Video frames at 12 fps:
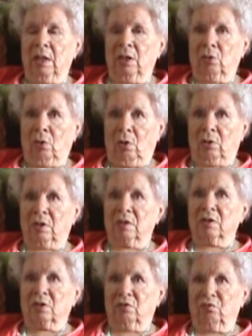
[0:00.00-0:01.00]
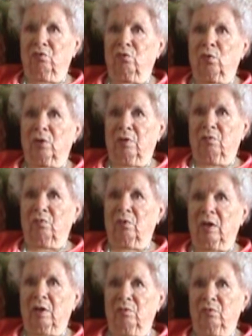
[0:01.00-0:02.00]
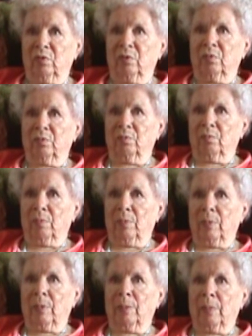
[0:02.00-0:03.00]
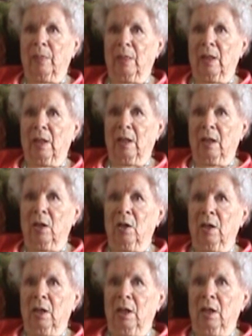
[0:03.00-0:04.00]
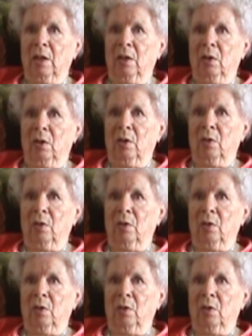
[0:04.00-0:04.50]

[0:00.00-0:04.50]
in August of 45. So you stayed in California from.